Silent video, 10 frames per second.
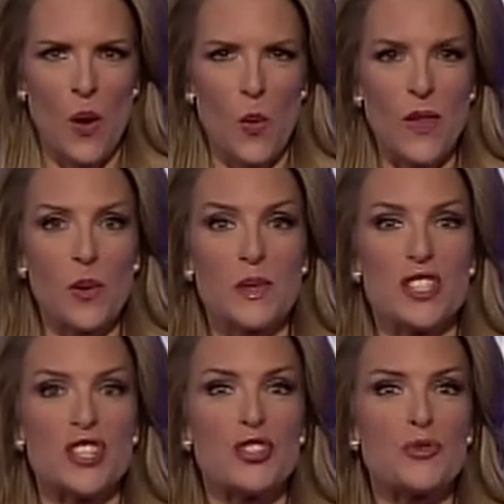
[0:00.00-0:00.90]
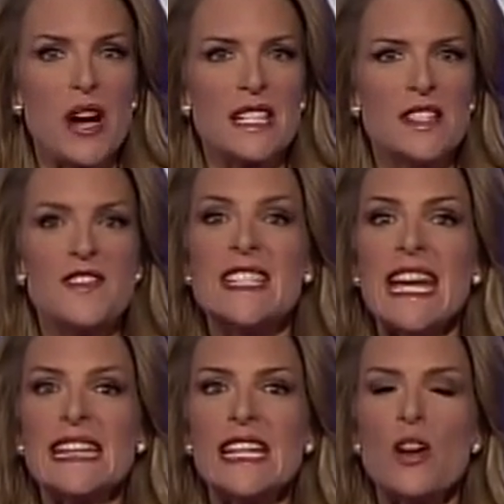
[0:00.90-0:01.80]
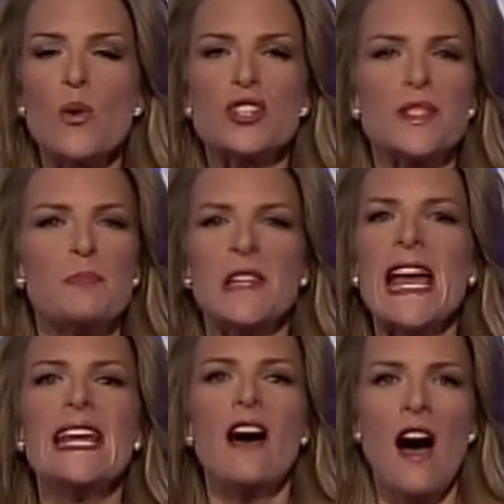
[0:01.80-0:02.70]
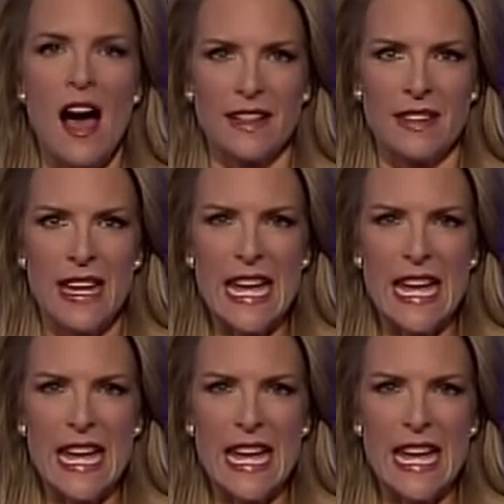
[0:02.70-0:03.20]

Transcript: Whether it was destructive, deadly, or just plain hot,